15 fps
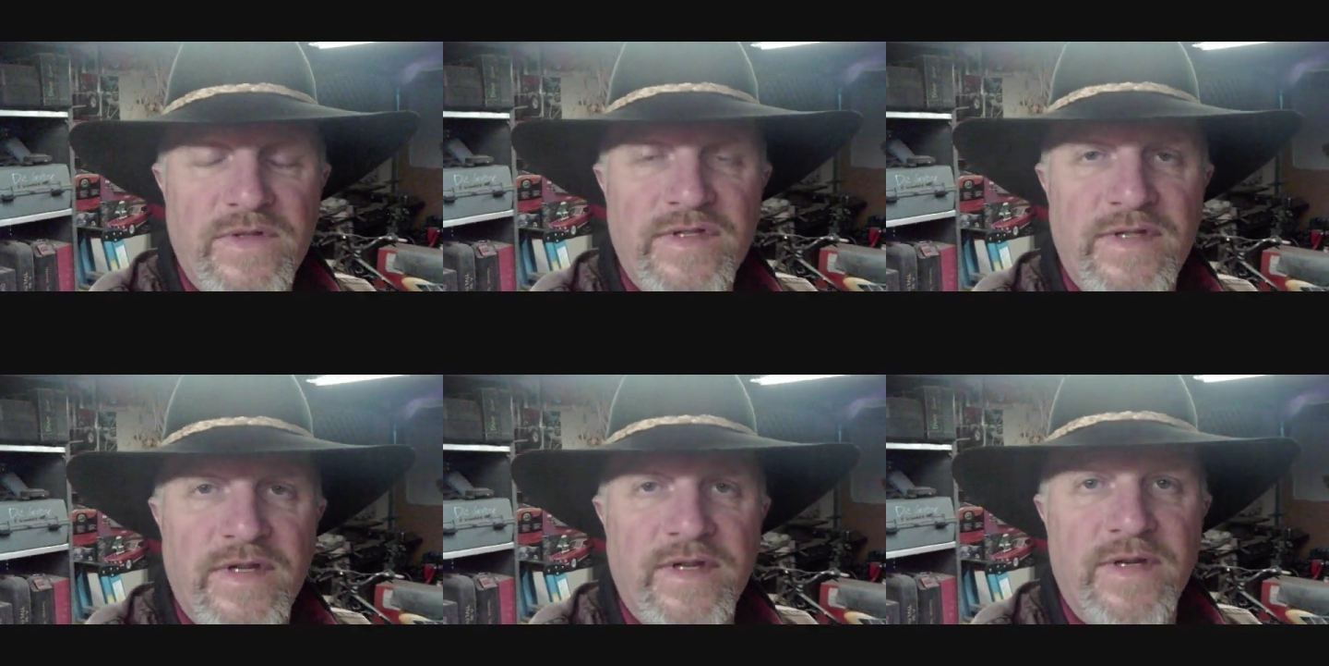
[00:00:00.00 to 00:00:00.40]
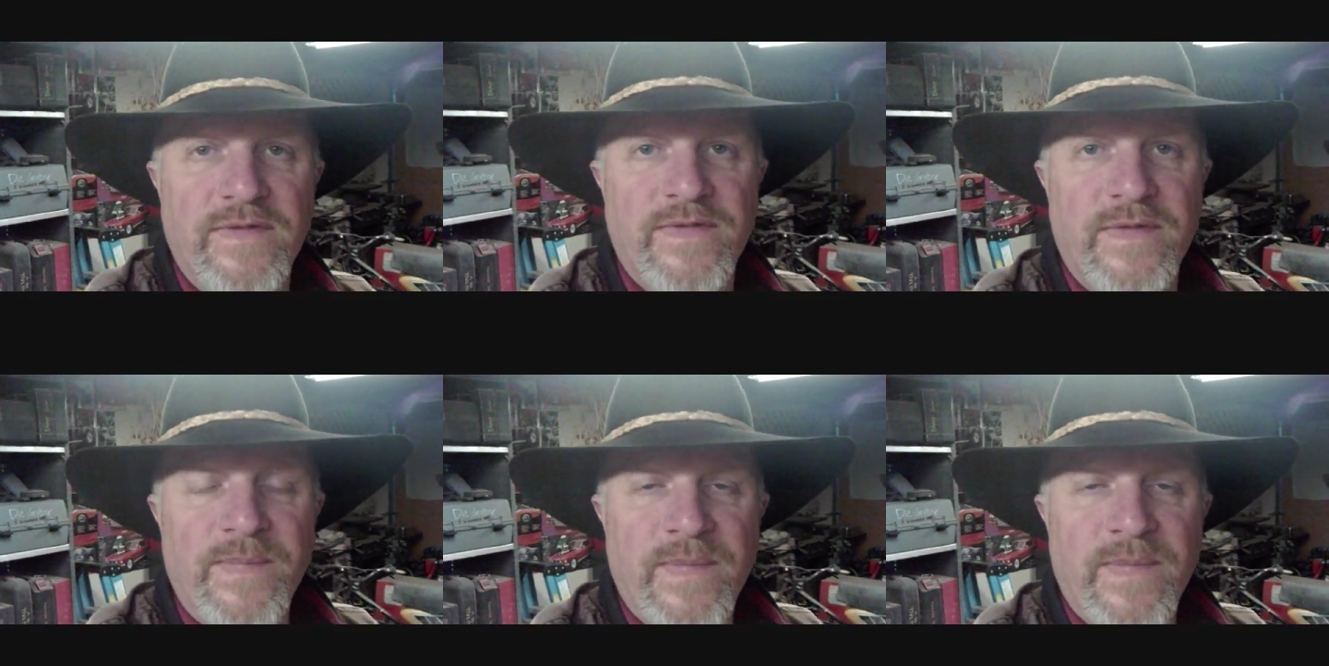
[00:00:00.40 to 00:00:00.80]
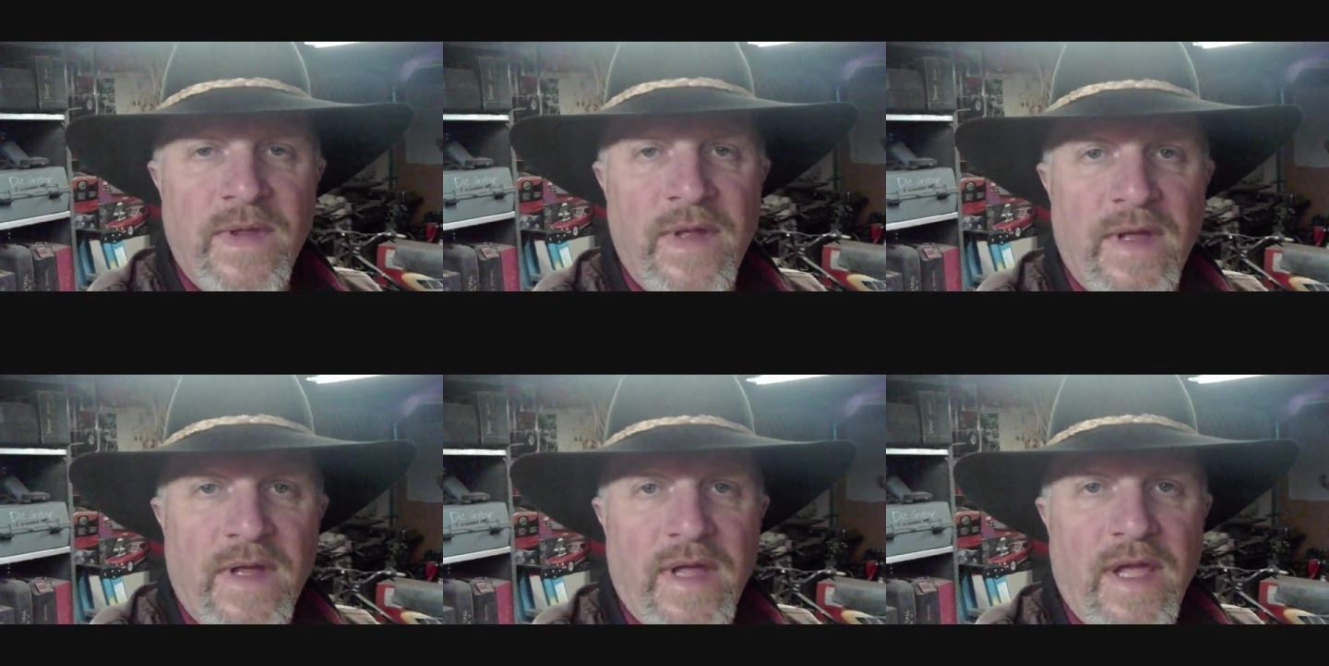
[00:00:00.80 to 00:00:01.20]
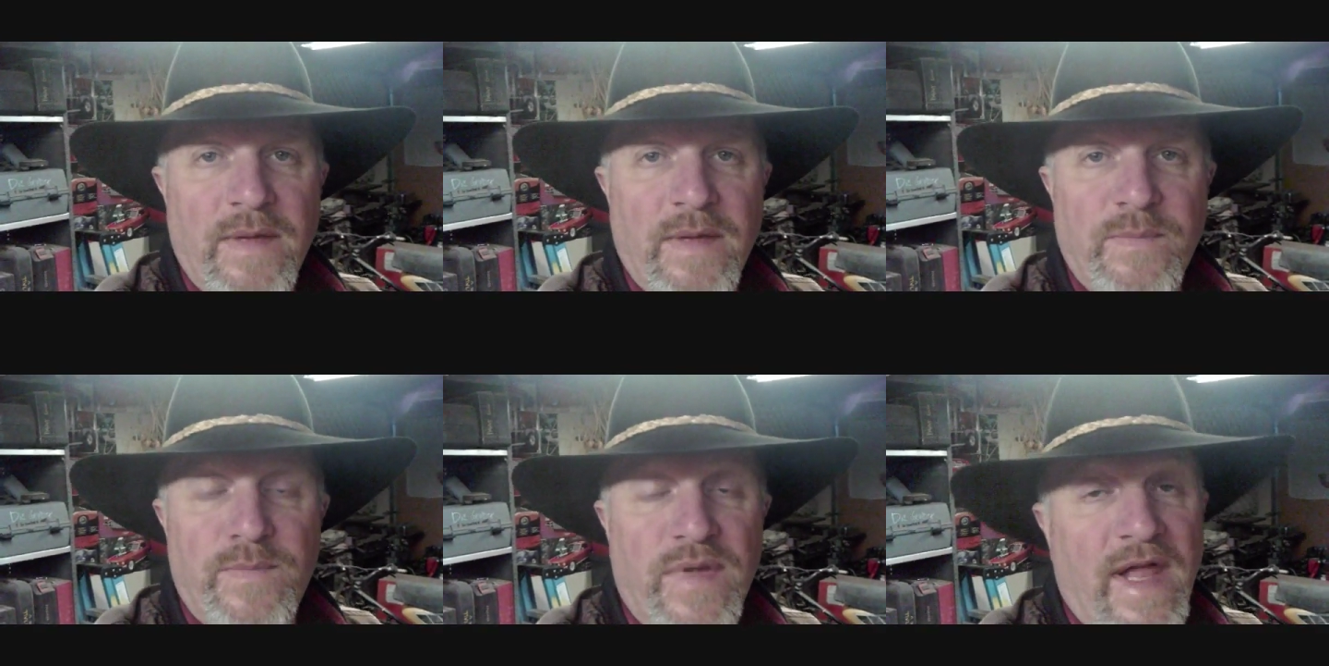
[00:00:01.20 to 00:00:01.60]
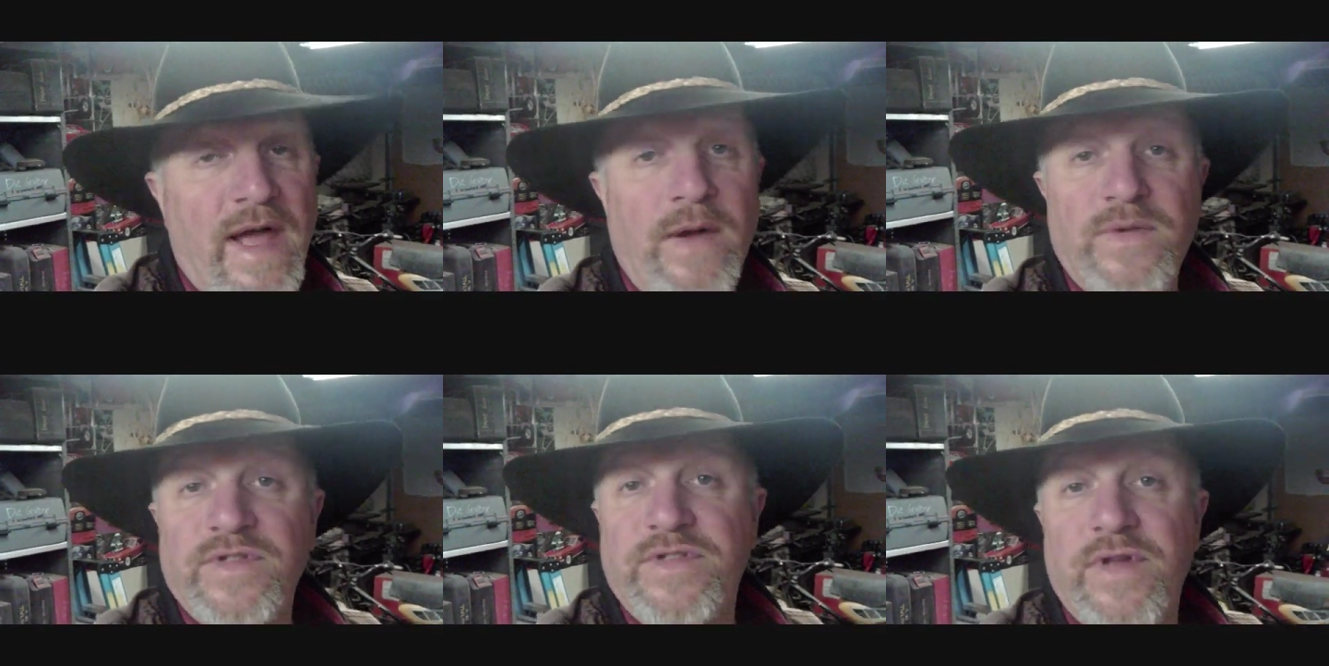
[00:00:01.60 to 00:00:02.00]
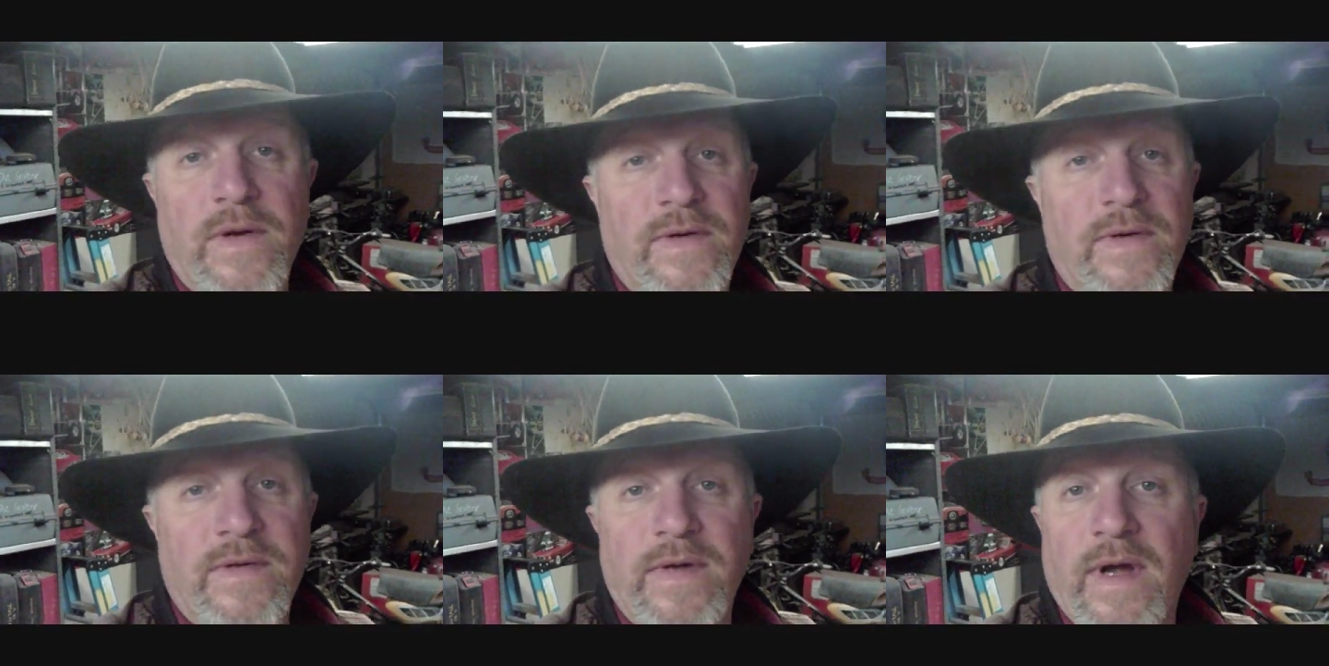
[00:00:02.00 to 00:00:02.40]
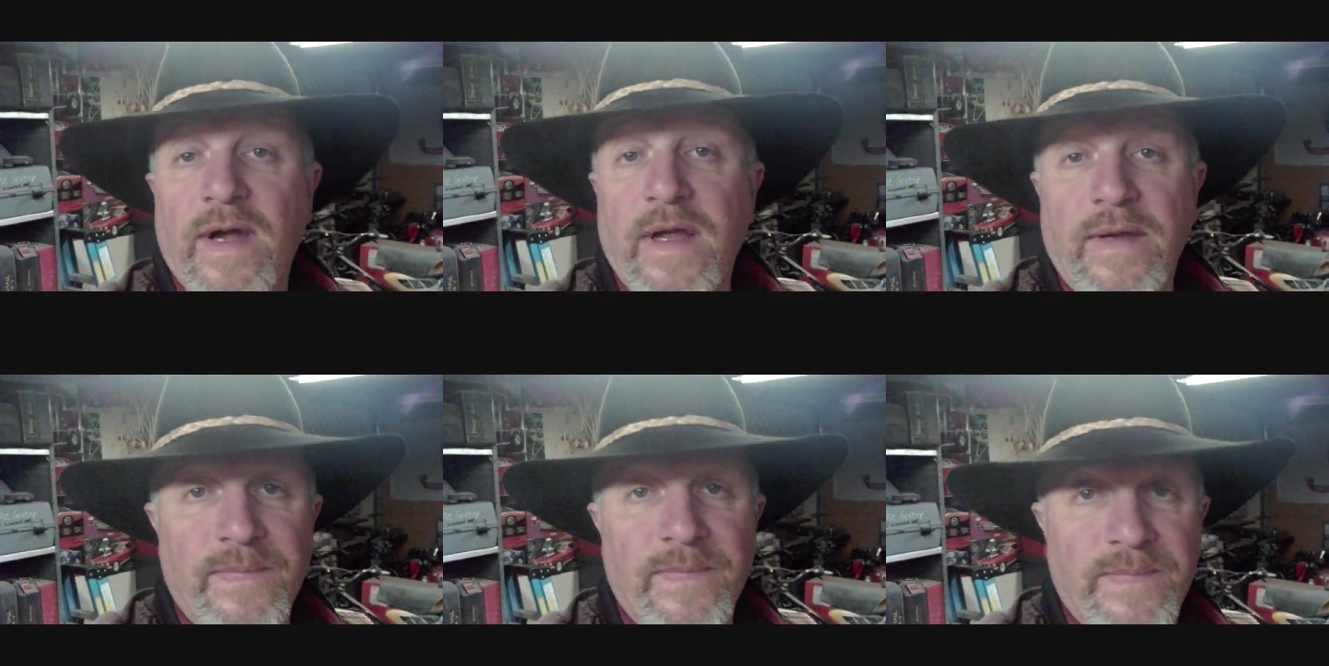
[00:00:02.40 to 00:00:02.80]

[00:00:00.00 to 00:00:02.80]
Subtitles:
stuff, it plows dirt great,